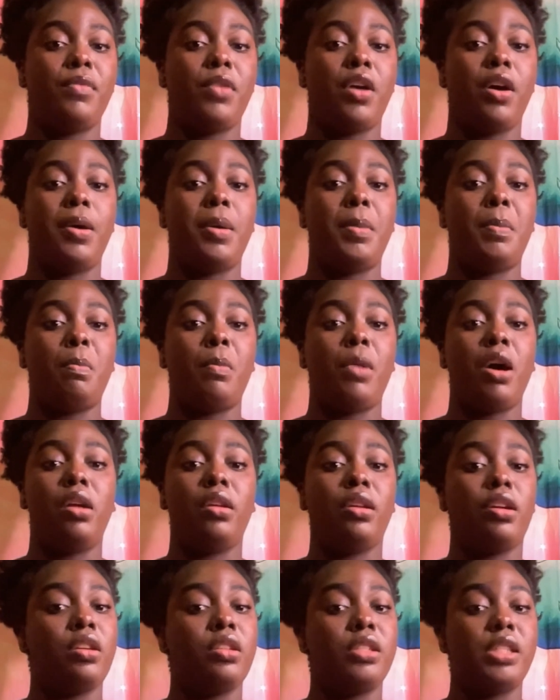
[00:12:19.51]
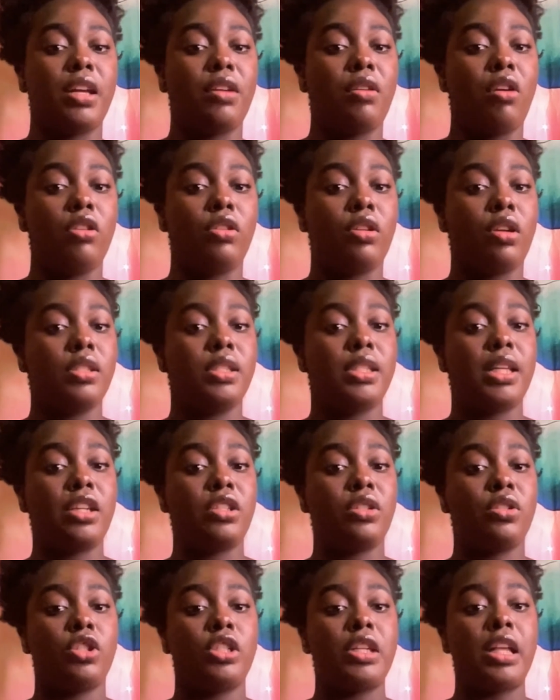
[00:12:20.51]

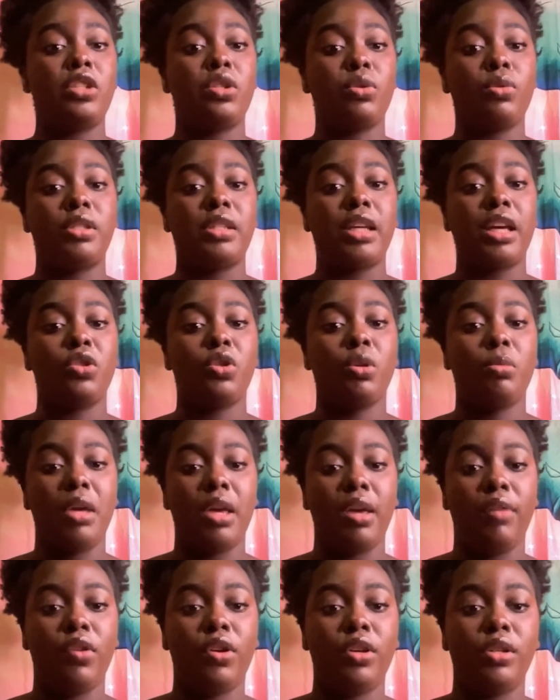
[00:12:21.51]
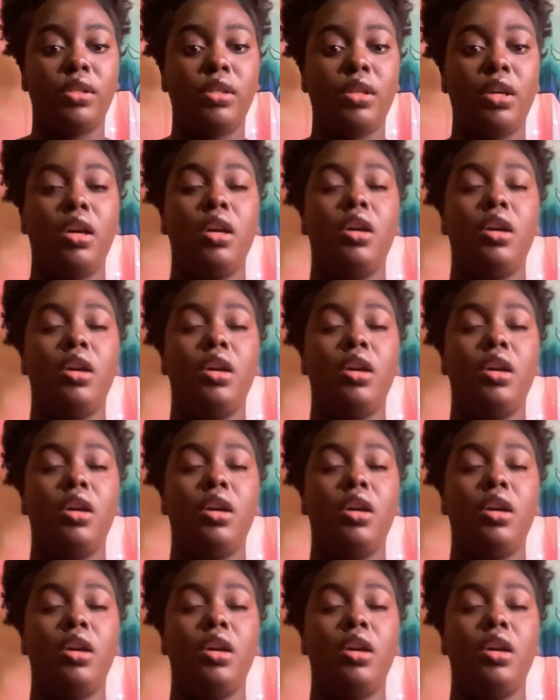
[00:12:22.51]
unconsensual sexual behaviors.